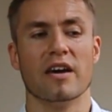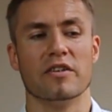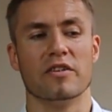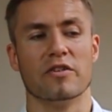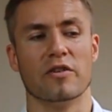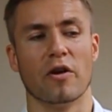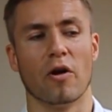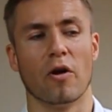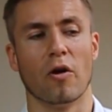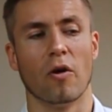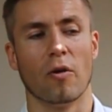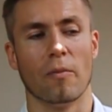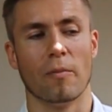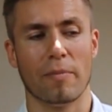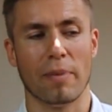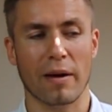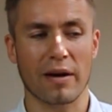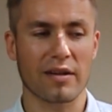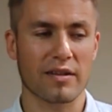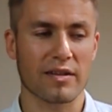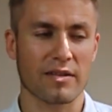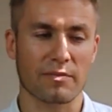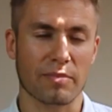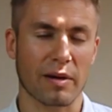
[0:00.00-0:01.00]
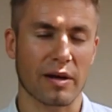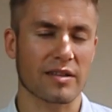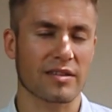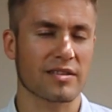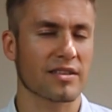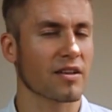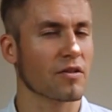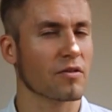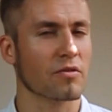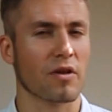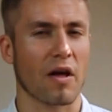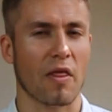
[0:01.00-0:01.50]
you know,
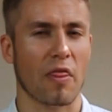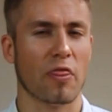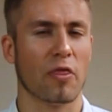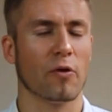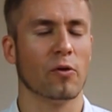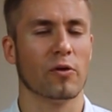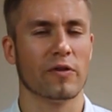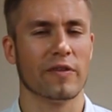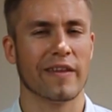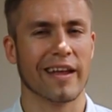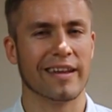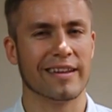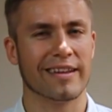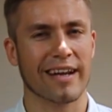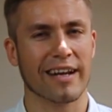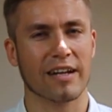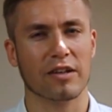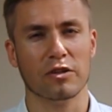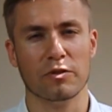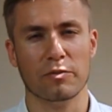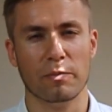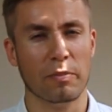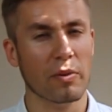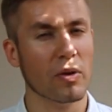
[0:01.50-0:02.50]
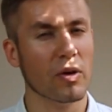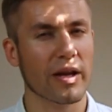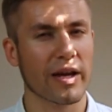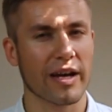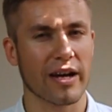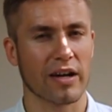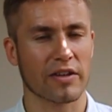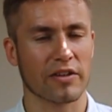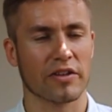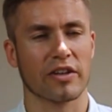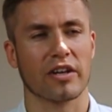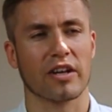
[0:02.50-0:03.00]
Barcelona thought that they could
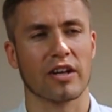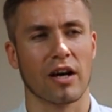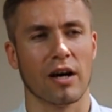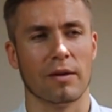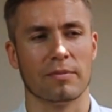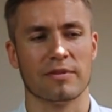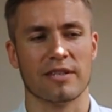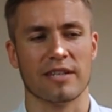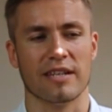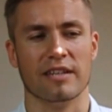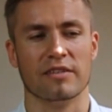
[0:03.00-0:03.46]
bully other clubs